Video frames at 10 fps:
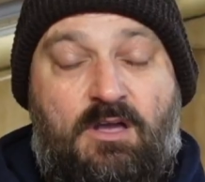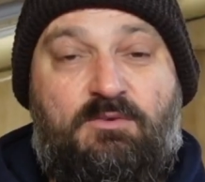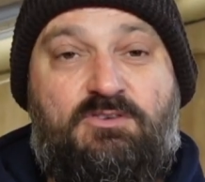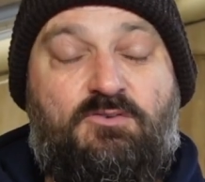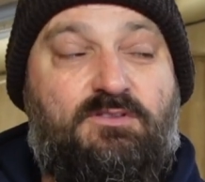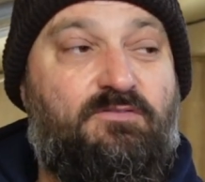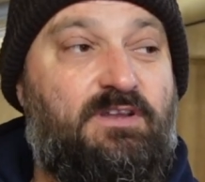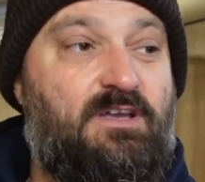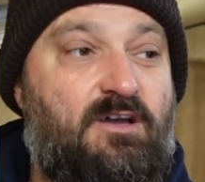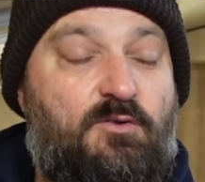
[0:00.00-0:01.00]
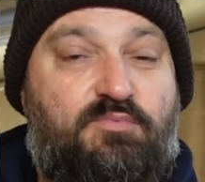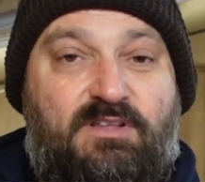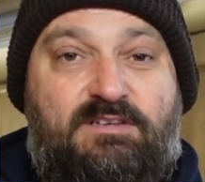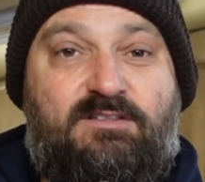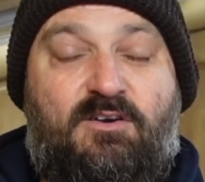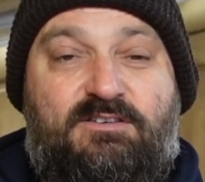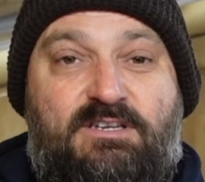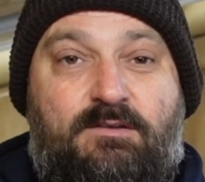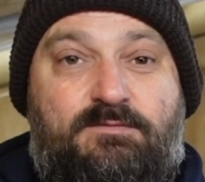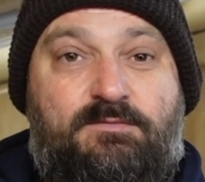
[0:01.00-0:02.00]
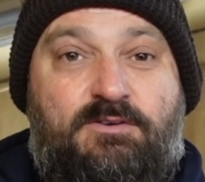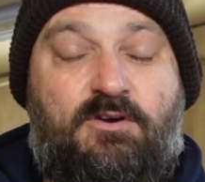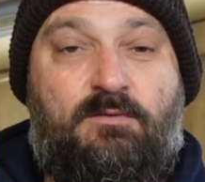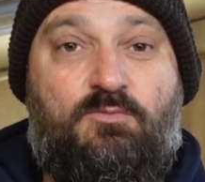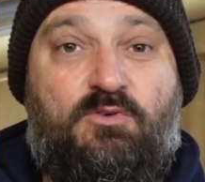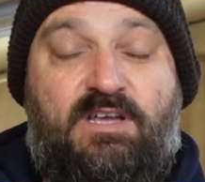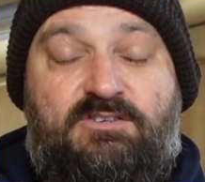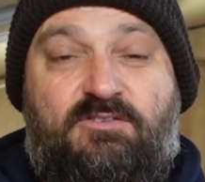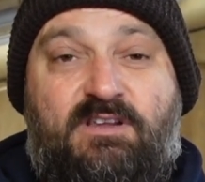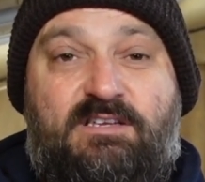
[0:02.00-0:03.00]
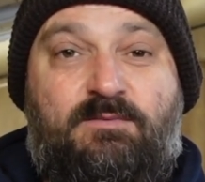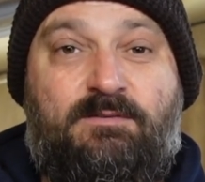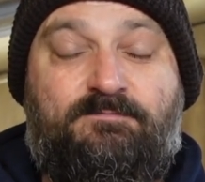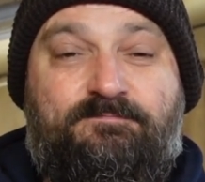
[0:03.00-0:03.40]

hope you enjoyed the video. Please like, share and subscribe and we'll catch you on the next one.